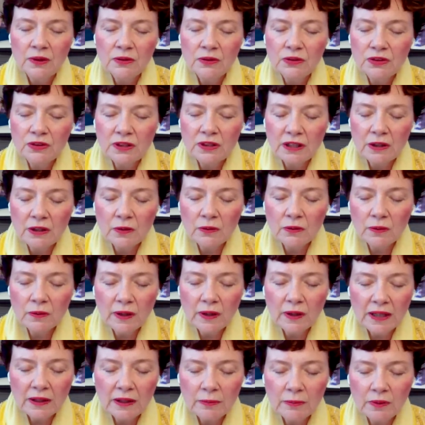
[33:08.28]
most
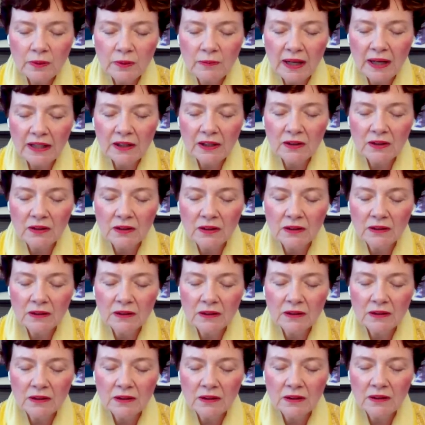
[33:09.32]
incredible Michael
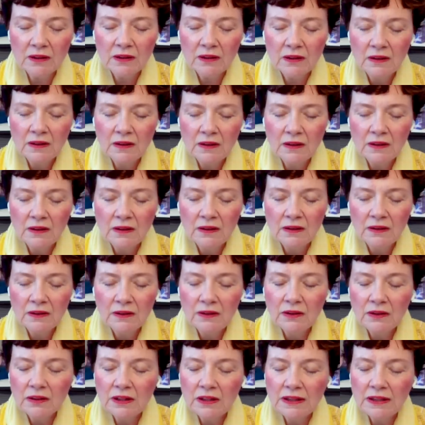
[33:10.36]

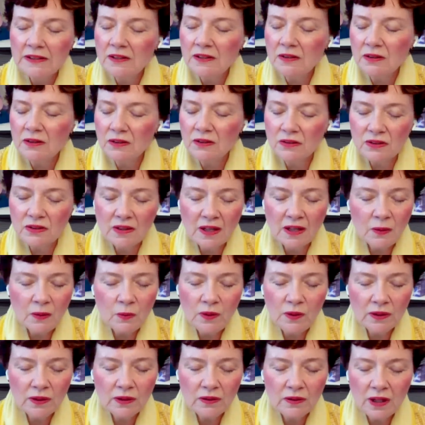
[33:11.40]
your listeners,
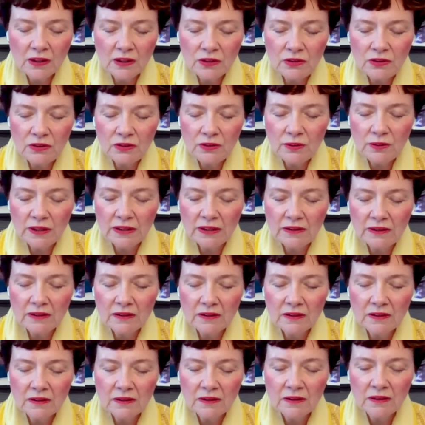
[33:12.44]
they will not do it.
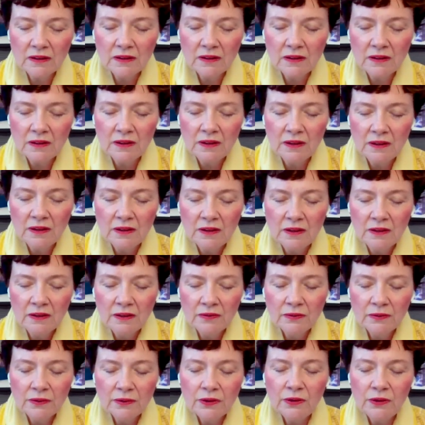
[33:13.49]

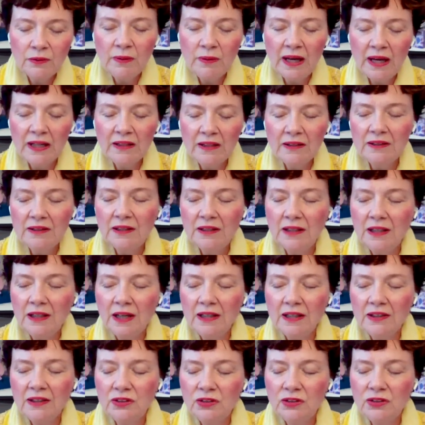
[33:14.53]
For
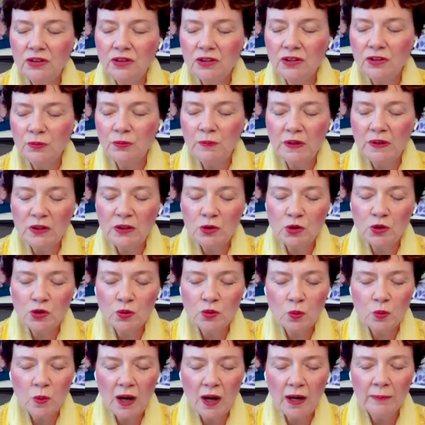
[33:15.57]
humanity has just been
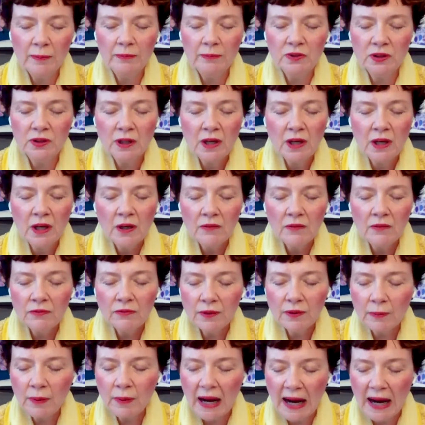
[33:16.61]
swamped
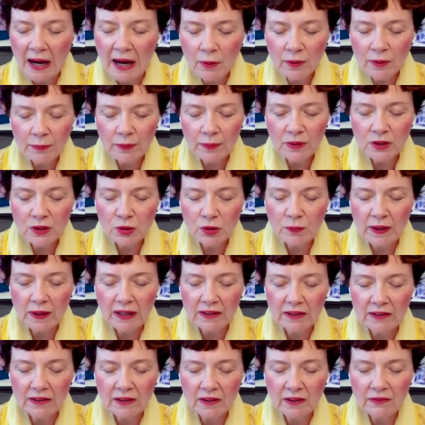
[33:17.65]
from our
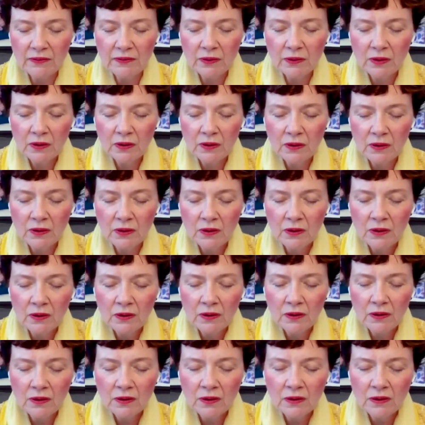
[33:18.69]
perspective
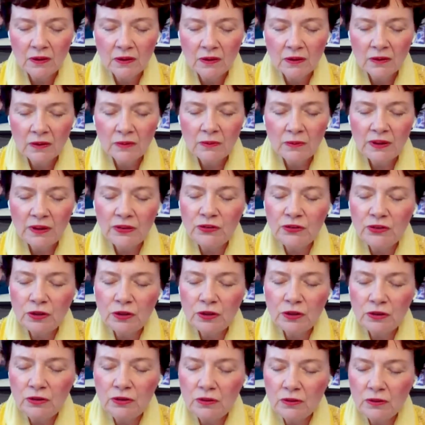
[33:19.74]

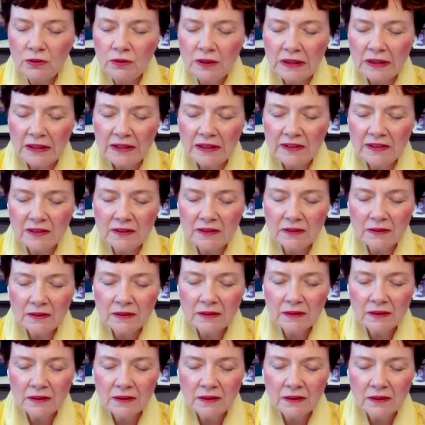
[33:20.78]
with to do
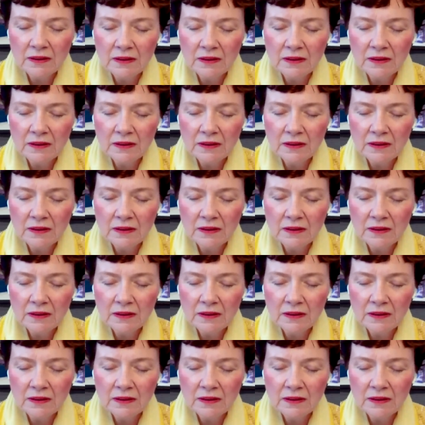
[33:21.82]
lists